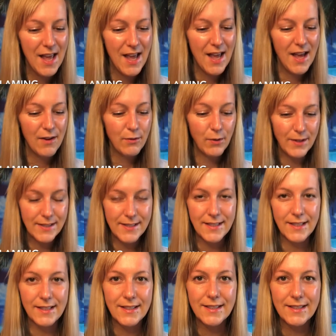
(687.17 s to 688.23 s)
For
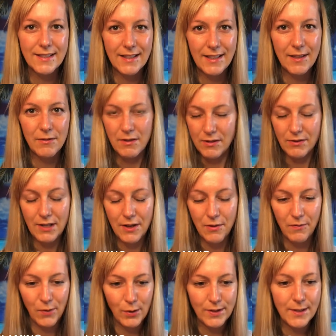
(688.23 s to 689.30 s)
instance, there's other
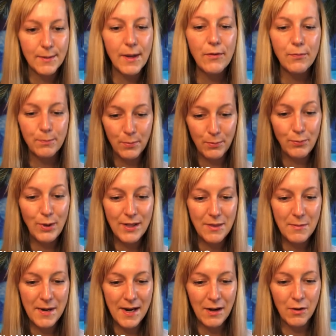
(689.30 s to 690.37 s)
verses. Read the
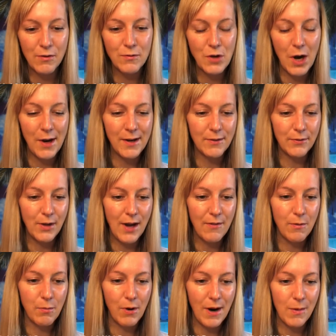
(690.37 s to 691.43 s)
beginning of John if you have
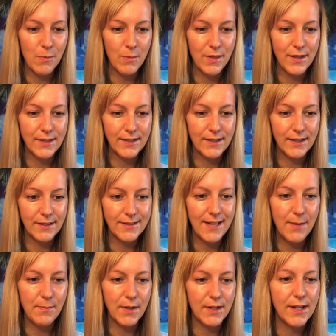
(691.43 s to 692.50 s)
a problem with this
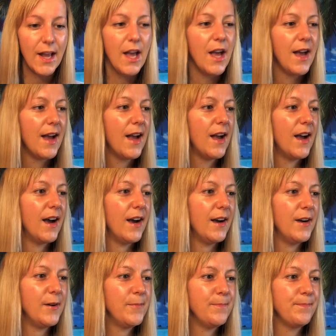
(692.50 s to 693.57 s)
statement.
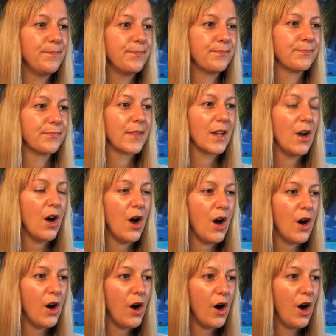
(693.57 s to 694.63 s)

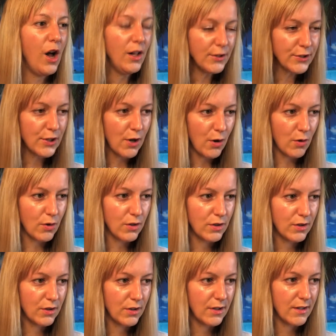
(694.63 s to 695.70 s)
Also,
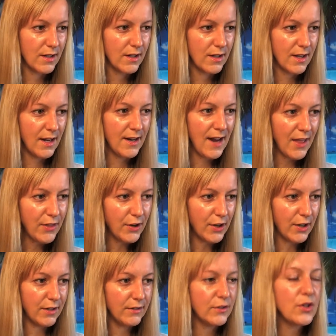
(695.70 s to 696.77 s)

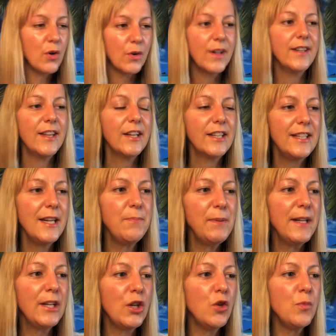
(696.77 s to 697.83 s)
so the
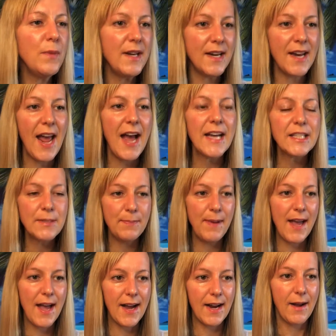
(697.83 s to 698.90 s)
deeply human
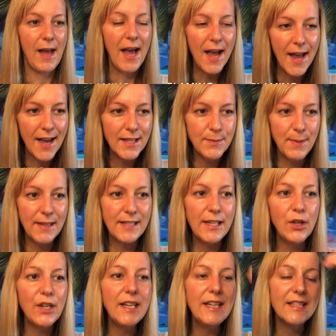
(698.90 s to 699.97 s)
aspect
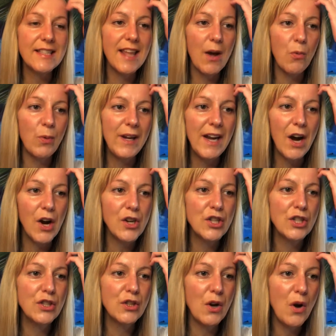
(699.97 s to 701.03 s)
here is that we are
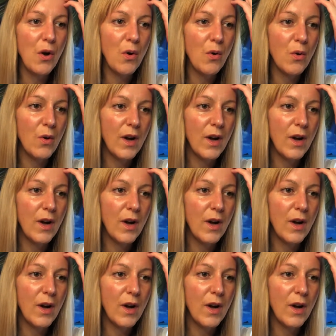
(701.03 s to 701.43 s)
so